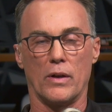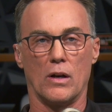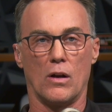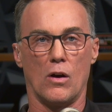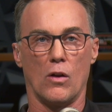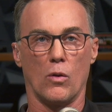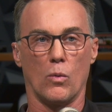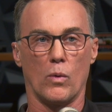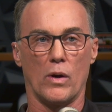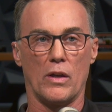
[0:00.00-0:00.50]

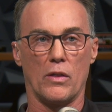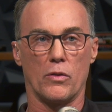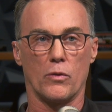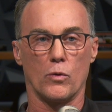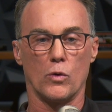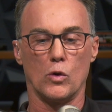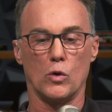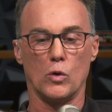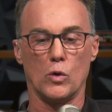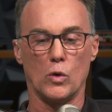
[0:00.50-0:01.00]
all the way
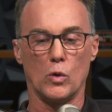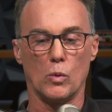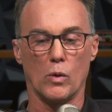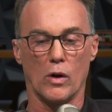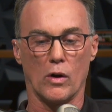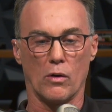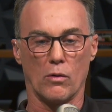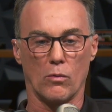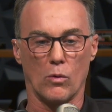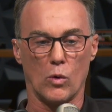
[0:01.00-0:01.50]
through,
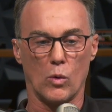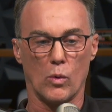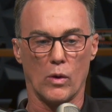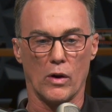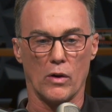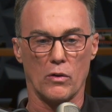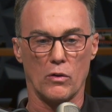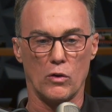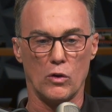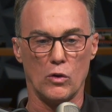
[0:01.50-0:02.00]
who
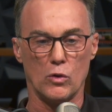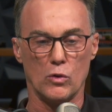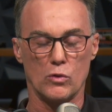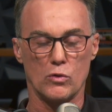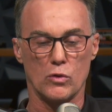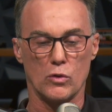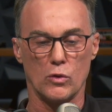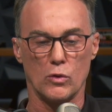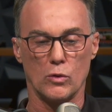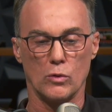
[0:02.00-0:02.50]
are new
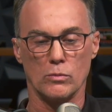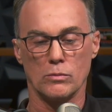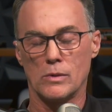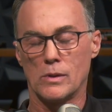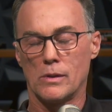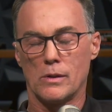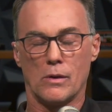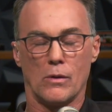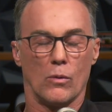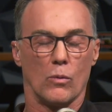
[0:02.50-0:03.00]
to
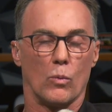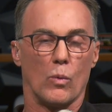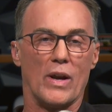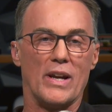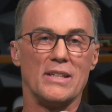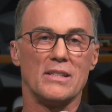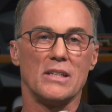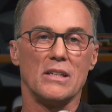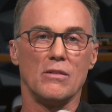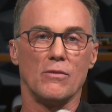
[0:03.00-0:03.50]

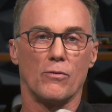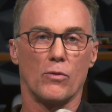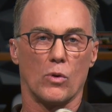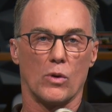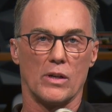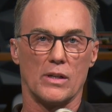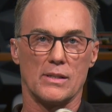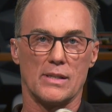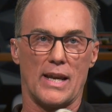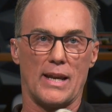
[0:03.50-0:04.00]
racing, for
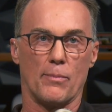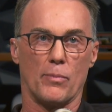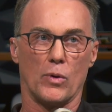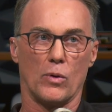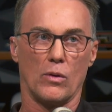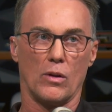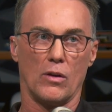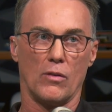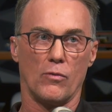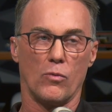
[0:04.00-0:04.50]

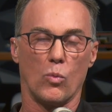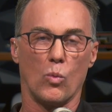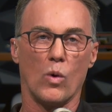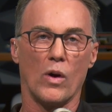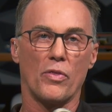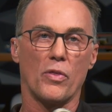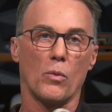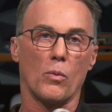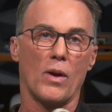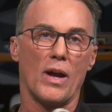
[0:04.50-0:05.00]
example, of
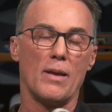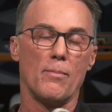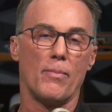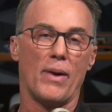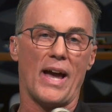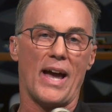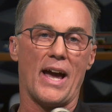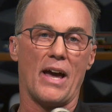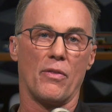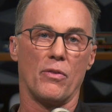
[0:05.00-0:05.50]
what the right
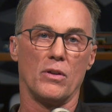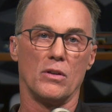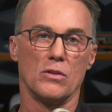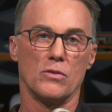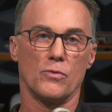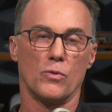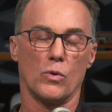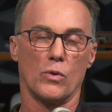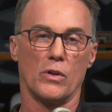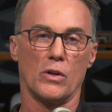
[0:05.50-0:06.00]
path is
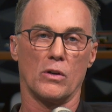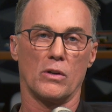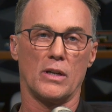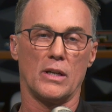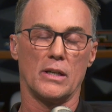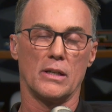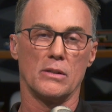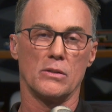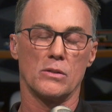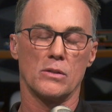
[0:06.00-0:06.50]
for their
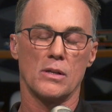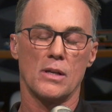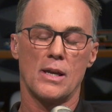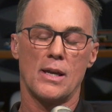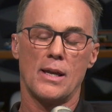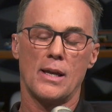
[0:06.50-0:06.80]
kids.